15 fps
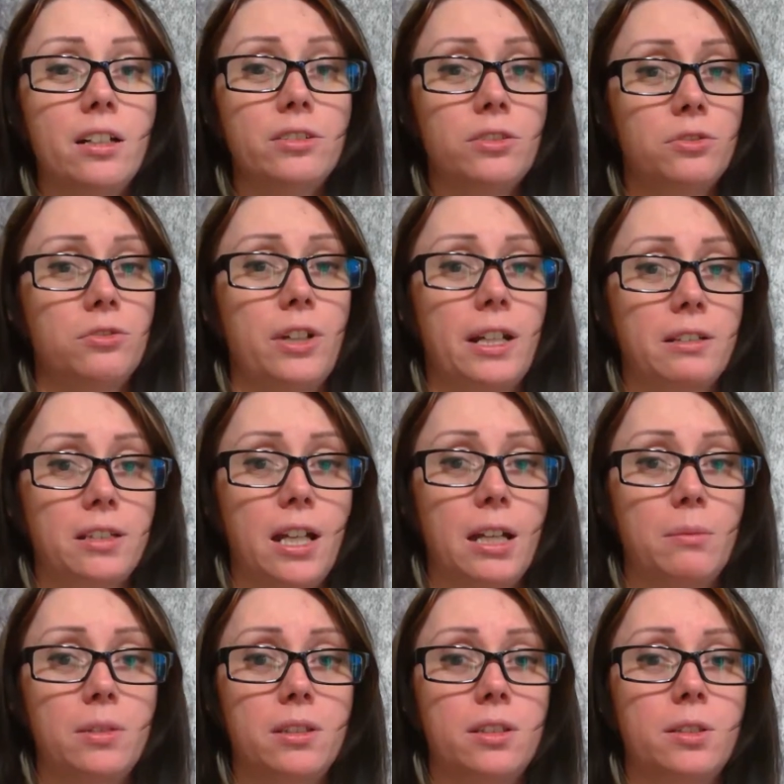also track
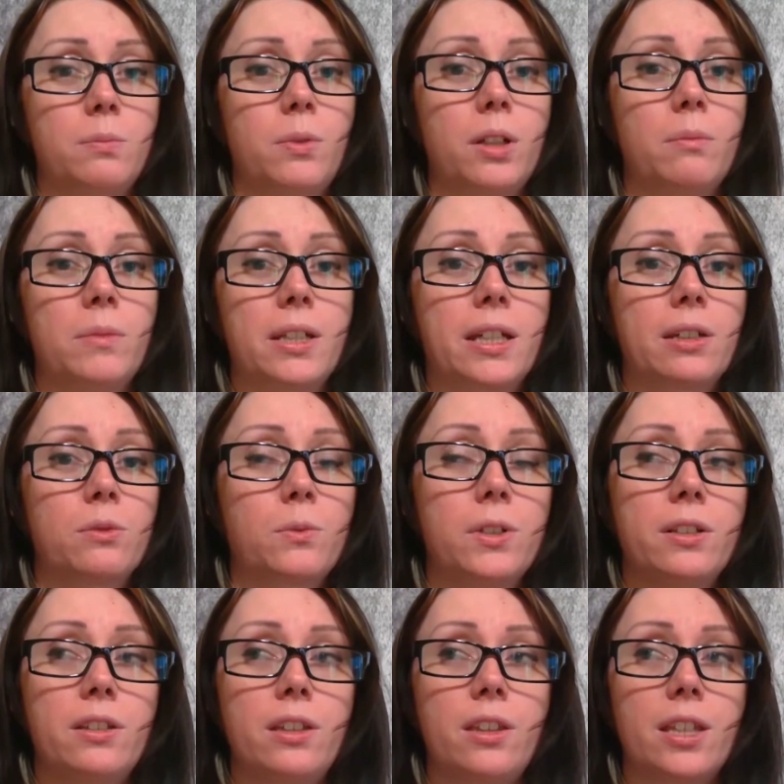time at this point, because one
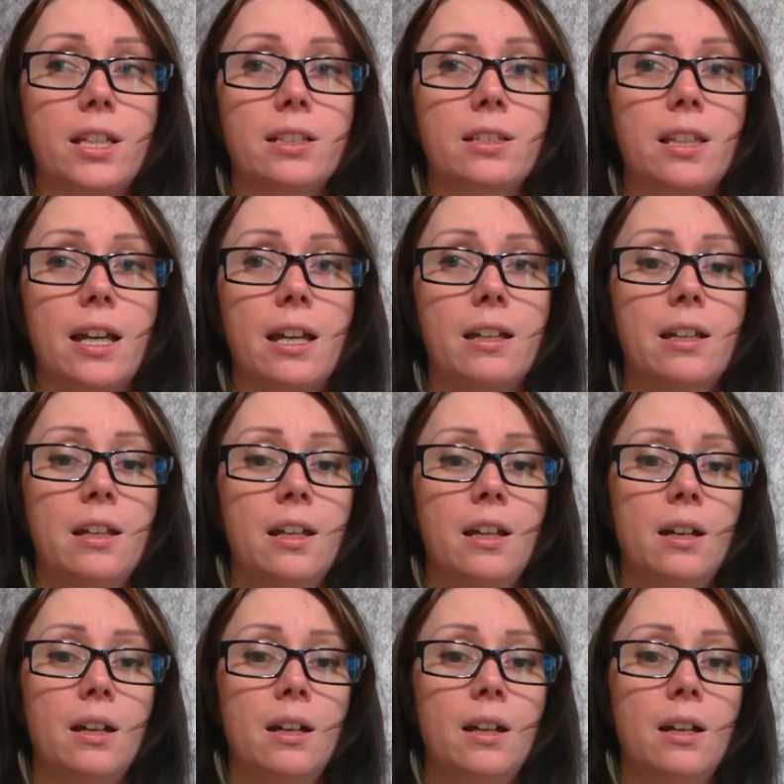of the things that